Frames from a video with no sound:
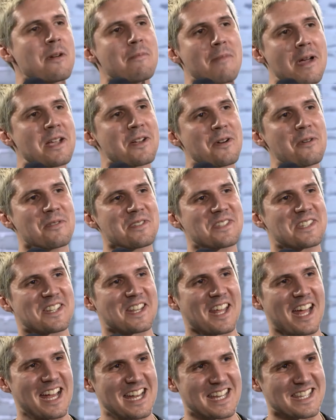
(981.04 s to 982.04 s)
your mind goes to
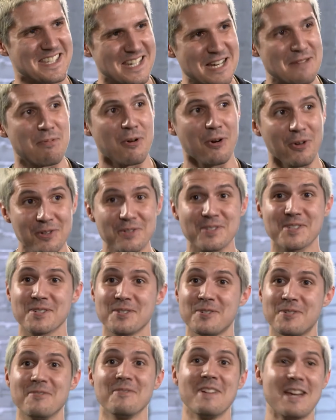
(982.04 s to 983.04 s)
that, isn't it? But
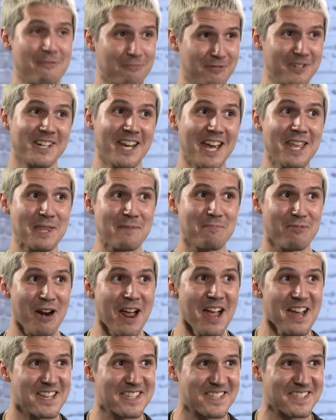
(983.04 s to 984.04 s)
also, it would get the
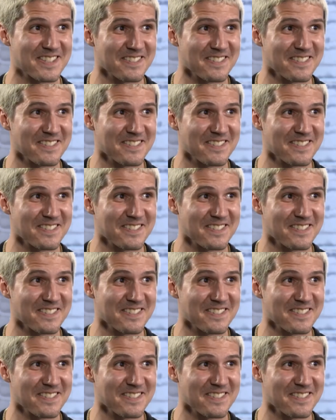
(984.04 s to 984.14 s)
press.